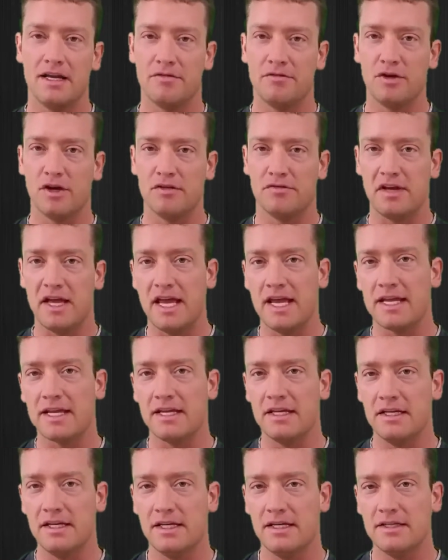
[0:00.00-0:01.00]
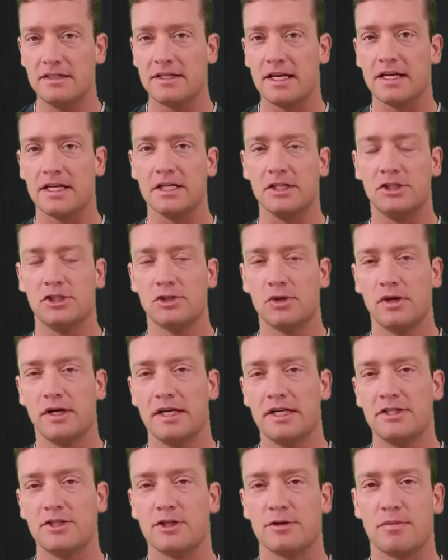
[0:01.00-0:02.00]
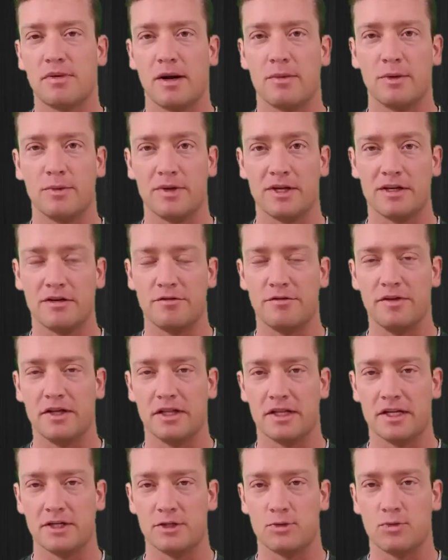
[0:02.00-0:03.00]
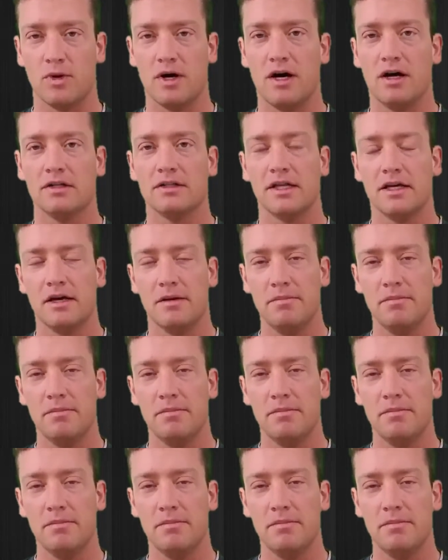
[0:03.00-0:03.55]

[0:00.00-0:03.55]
If you have achy knees, achy joints, you're probably gonna feel it as well.